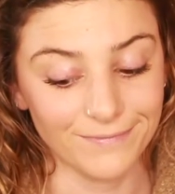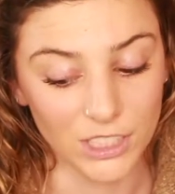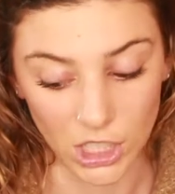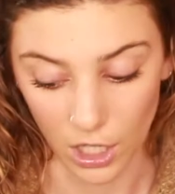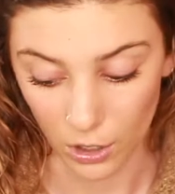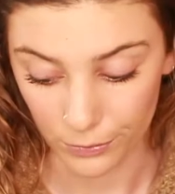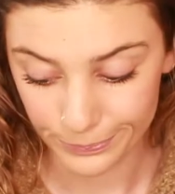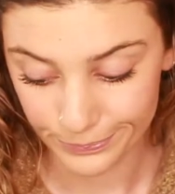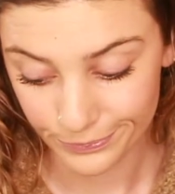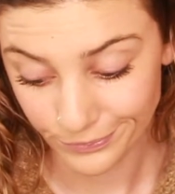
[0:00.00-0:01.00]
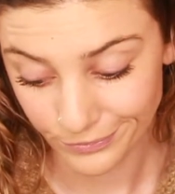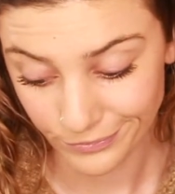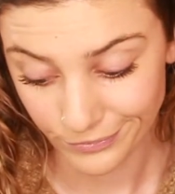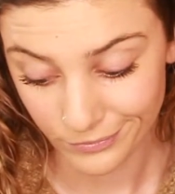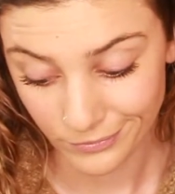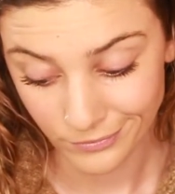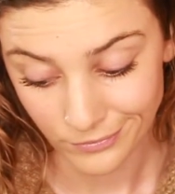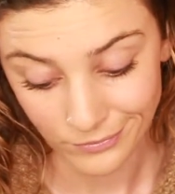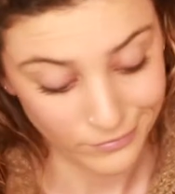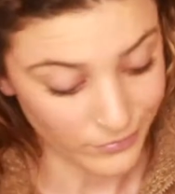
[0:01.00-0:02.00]
So
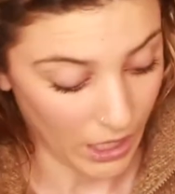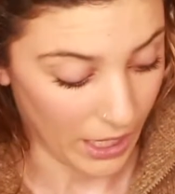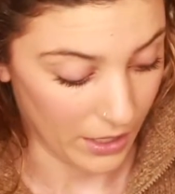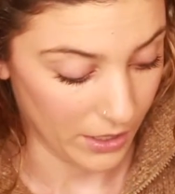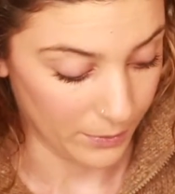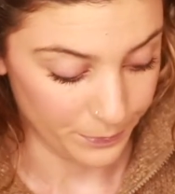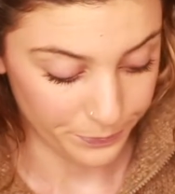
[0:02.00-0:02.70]
I don't know.